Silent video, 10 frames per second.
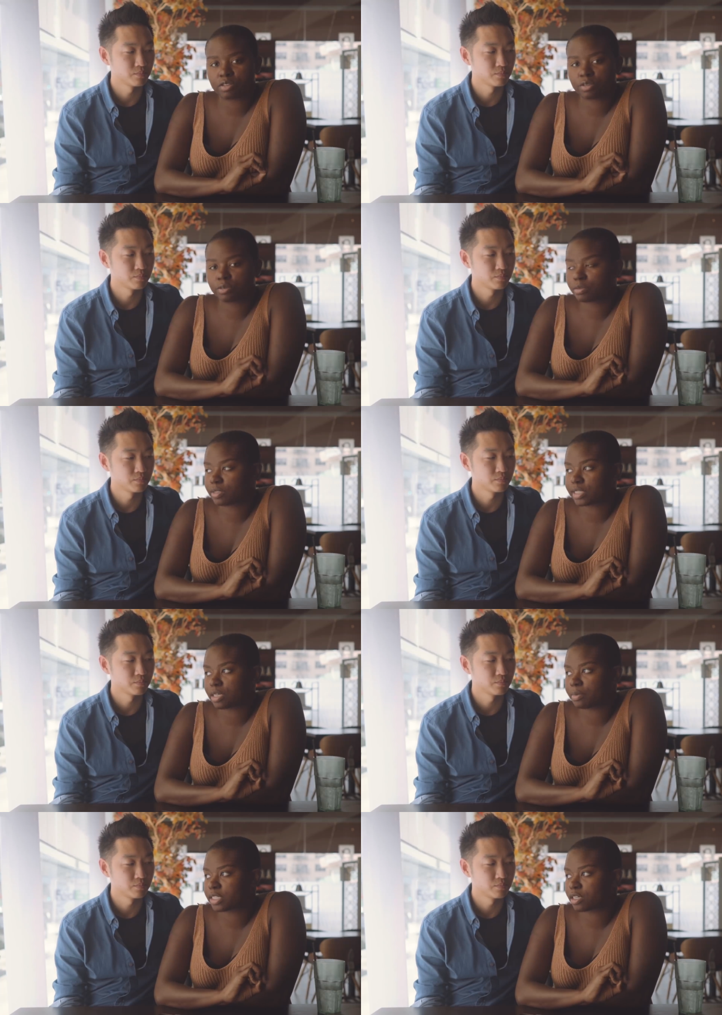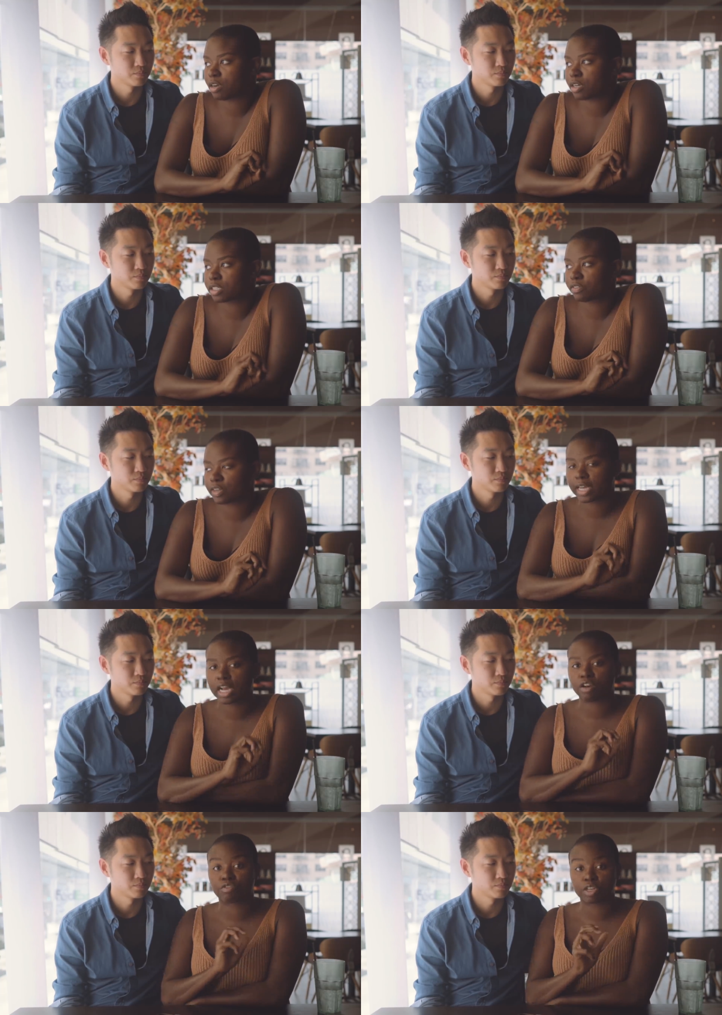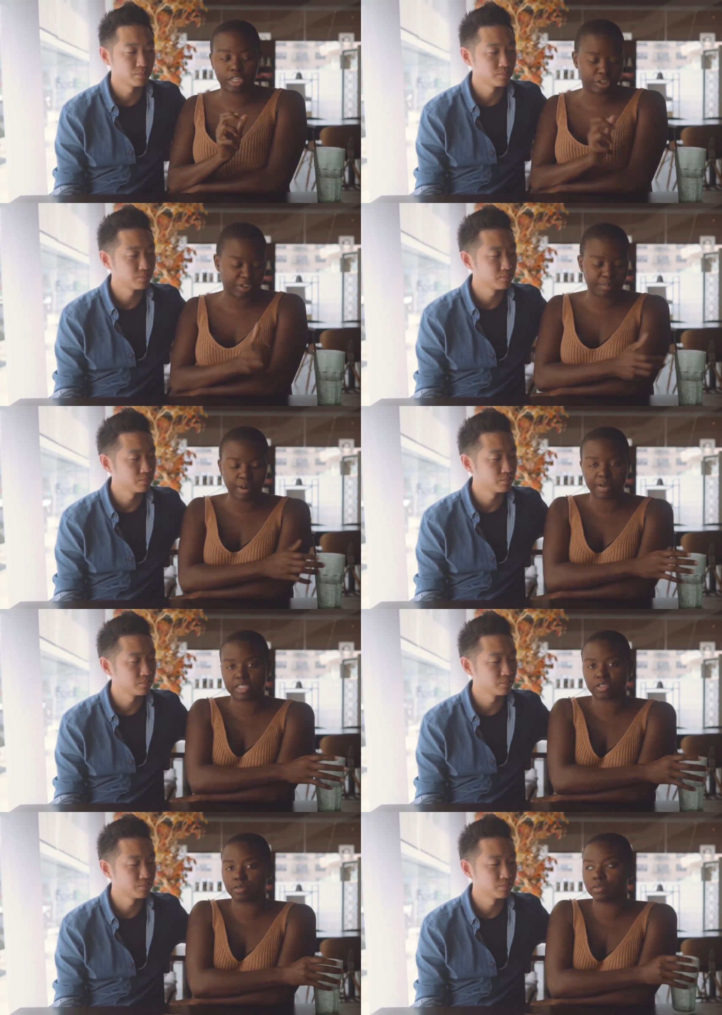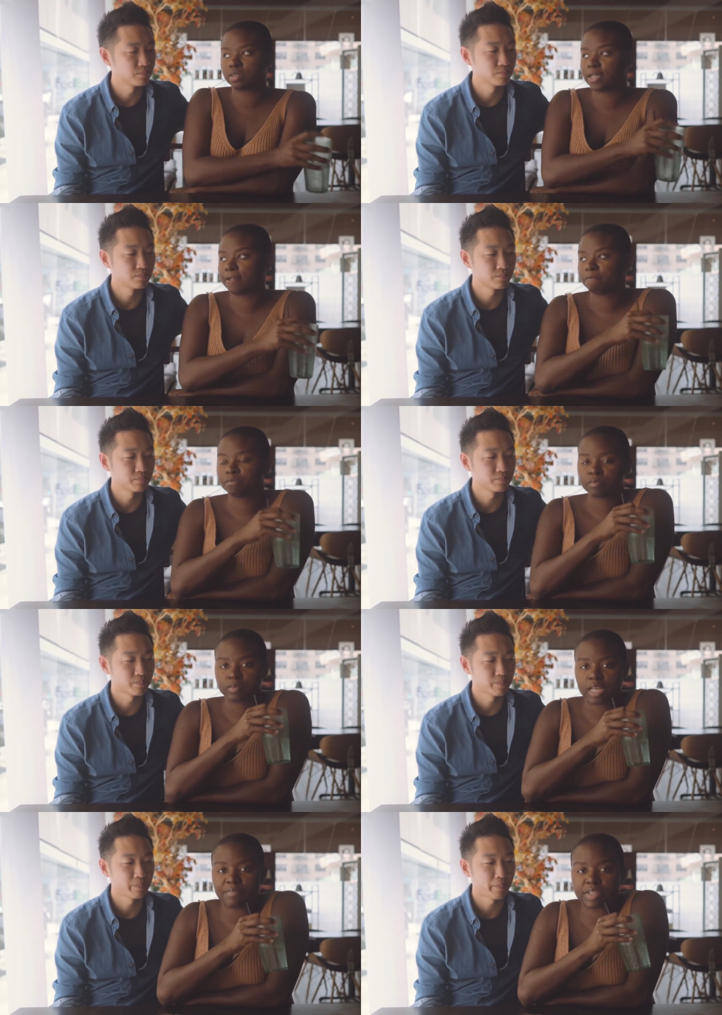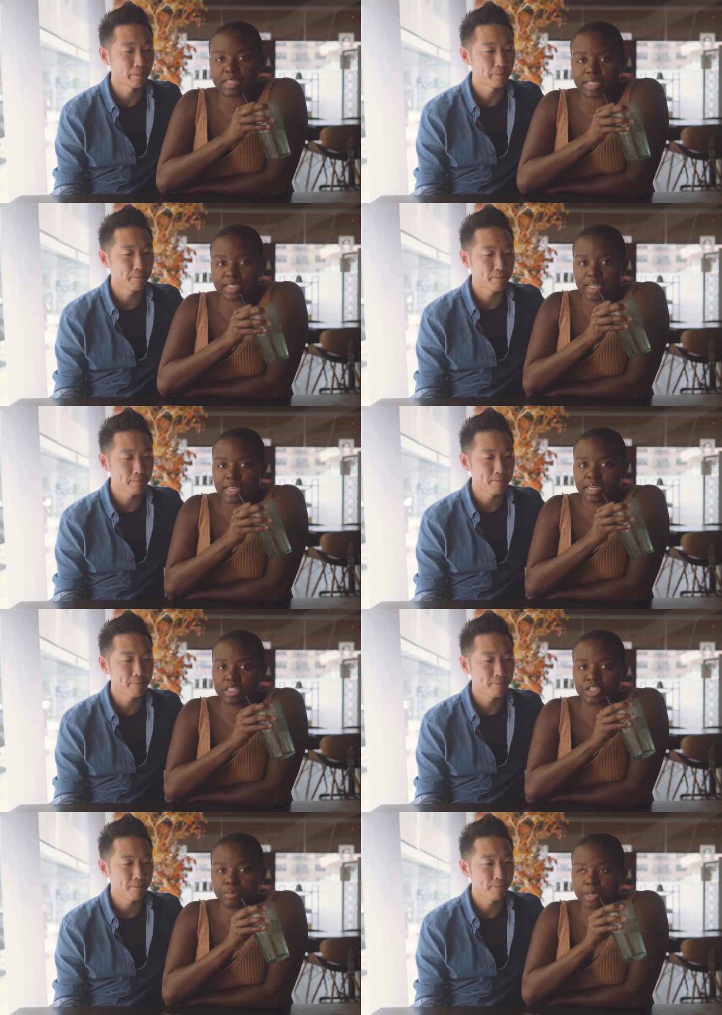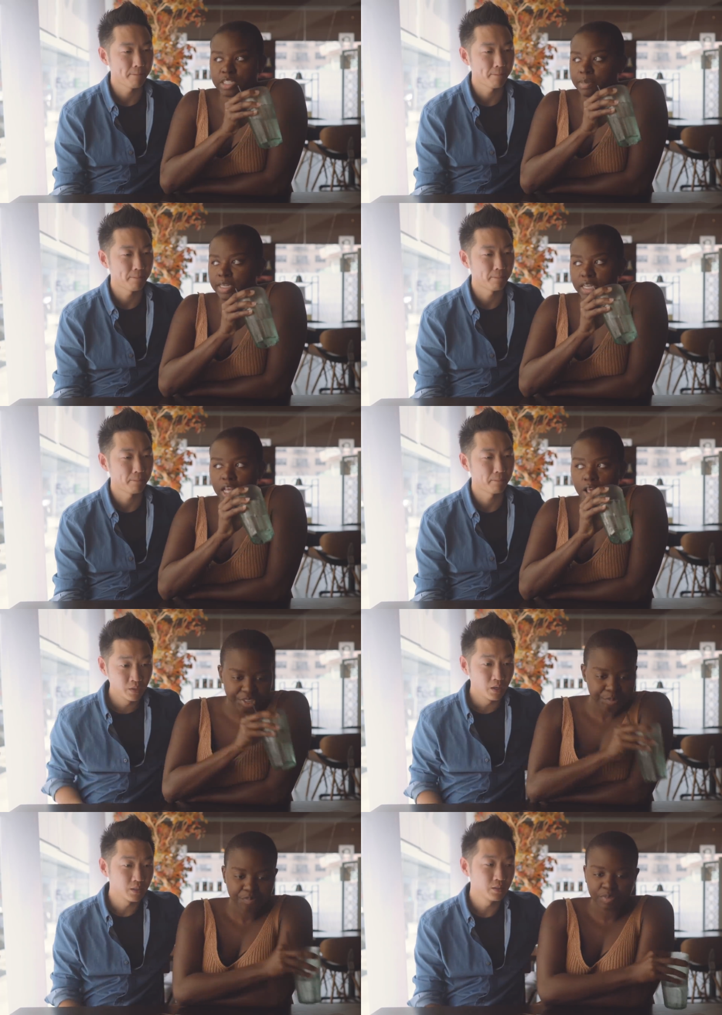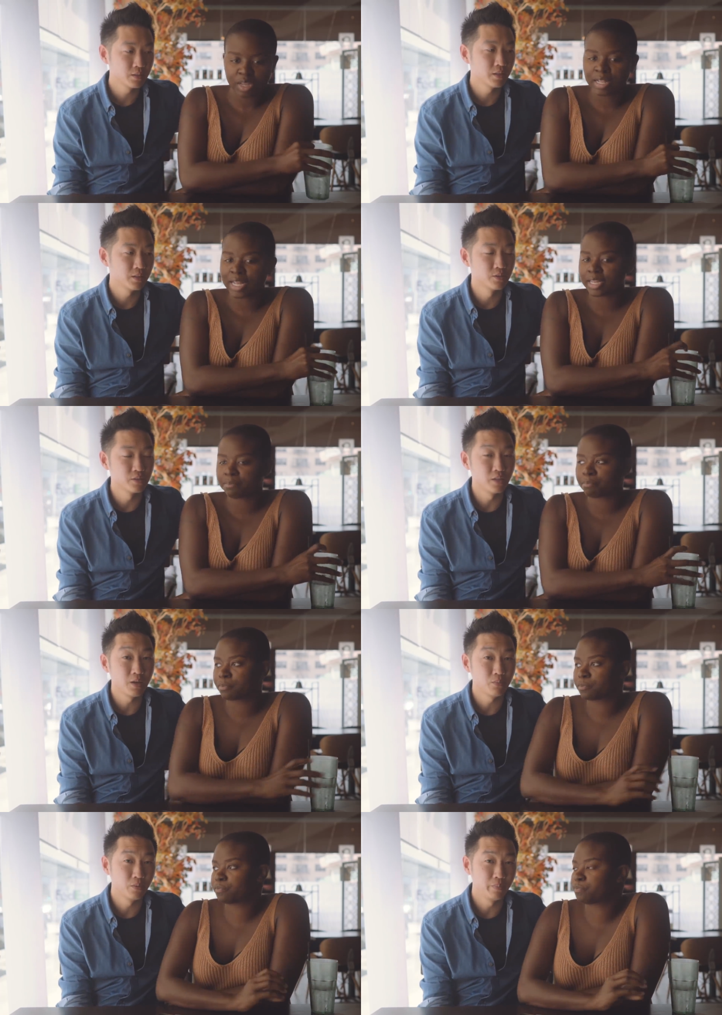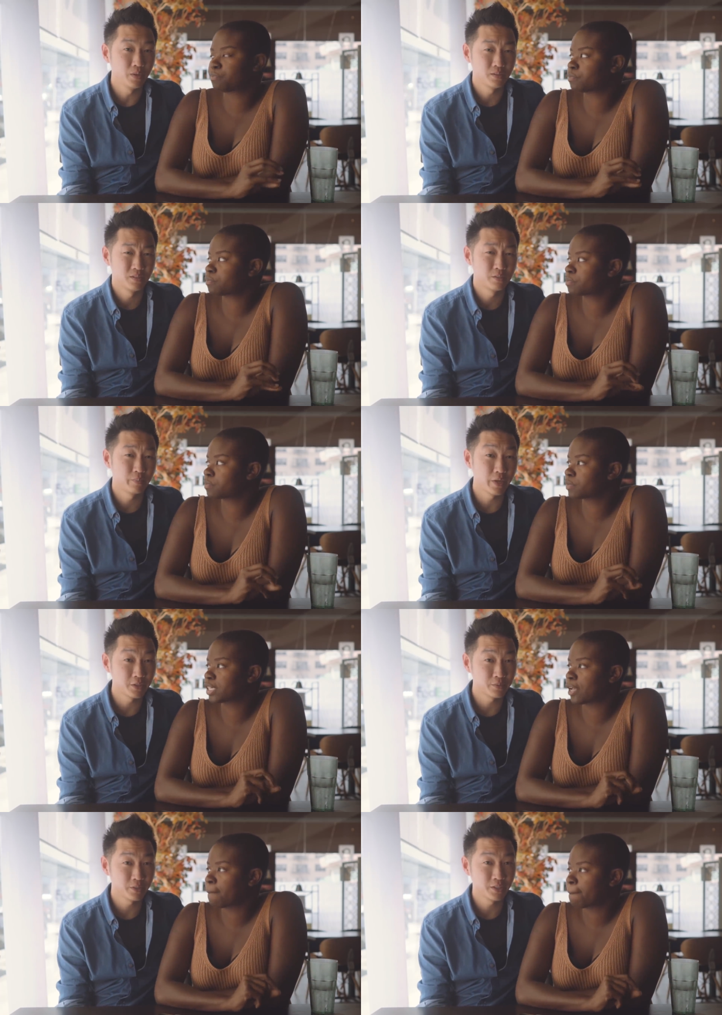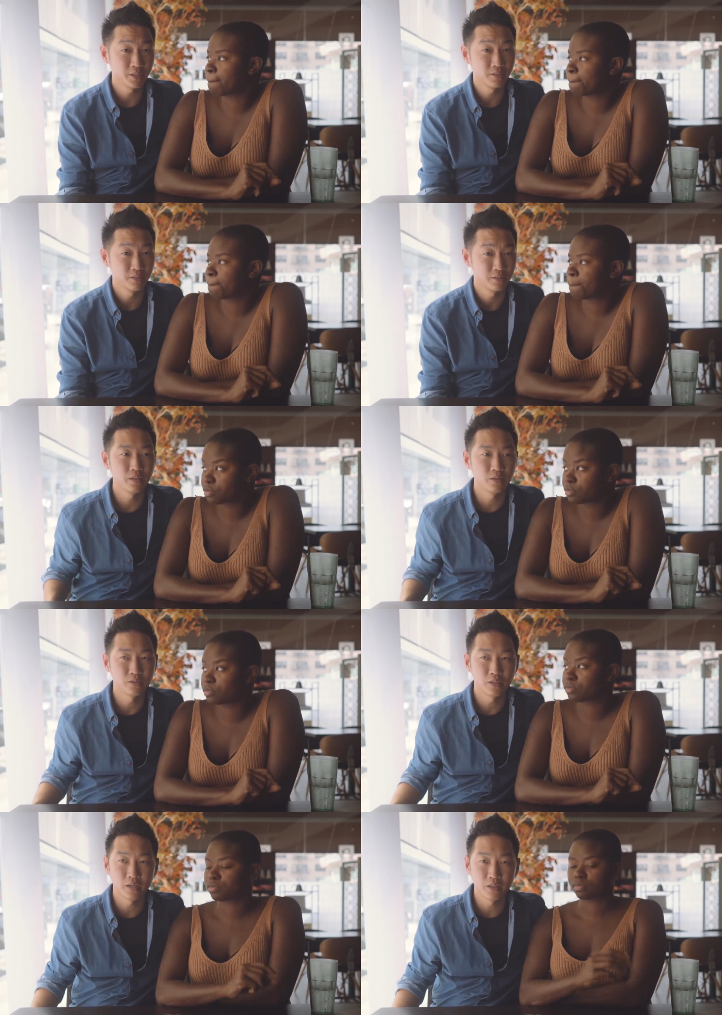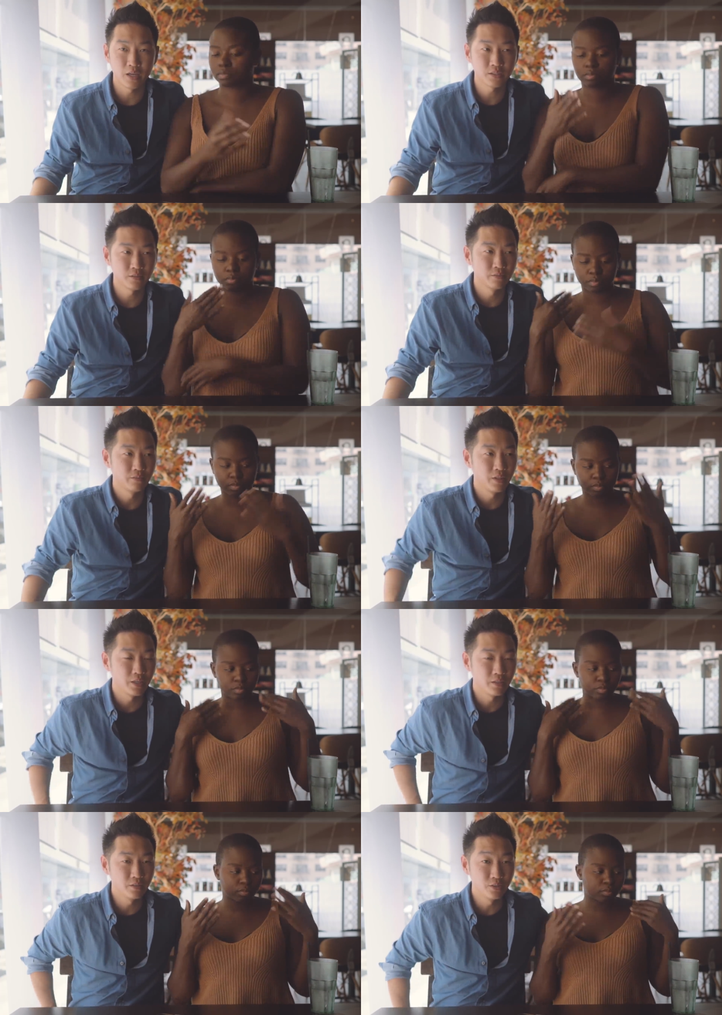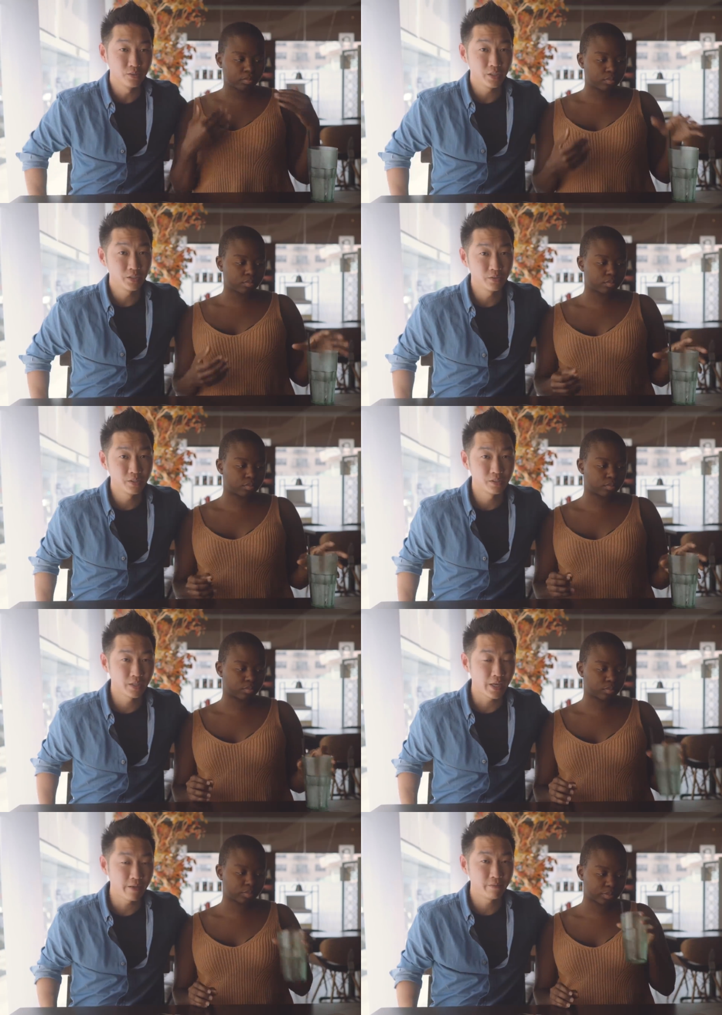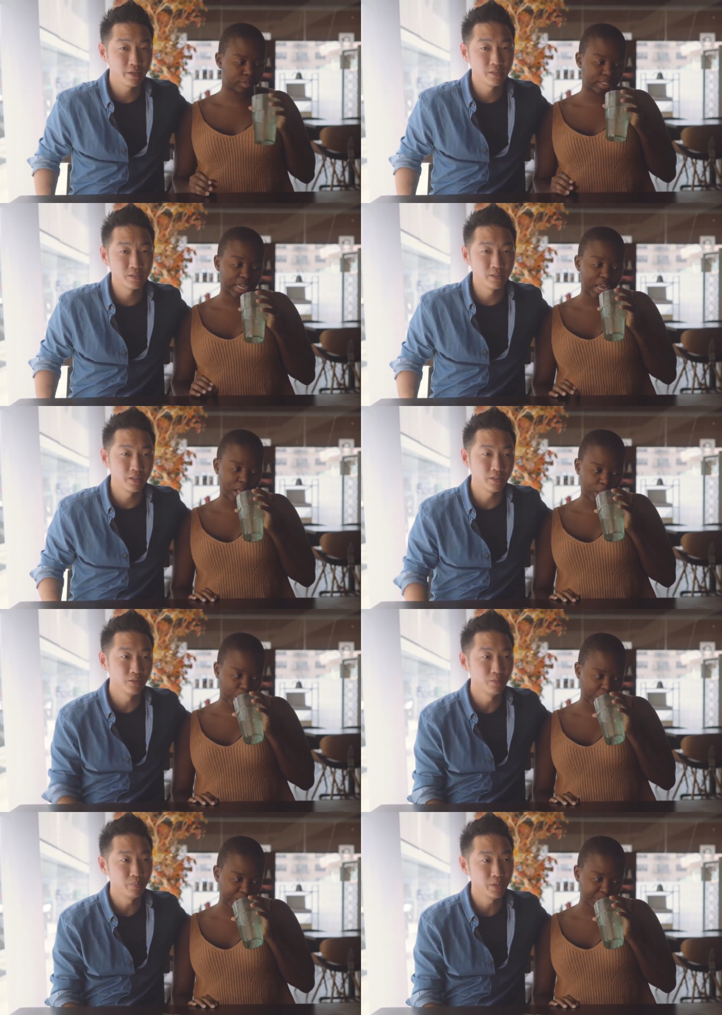Speaker 1: to school? That's how much it costs for like a really great private school. I think that's like too much money. I
Speaker 2: think that like there's a lot more places to spend your money. There's like lots of like little eateries and cafes yeah. and like little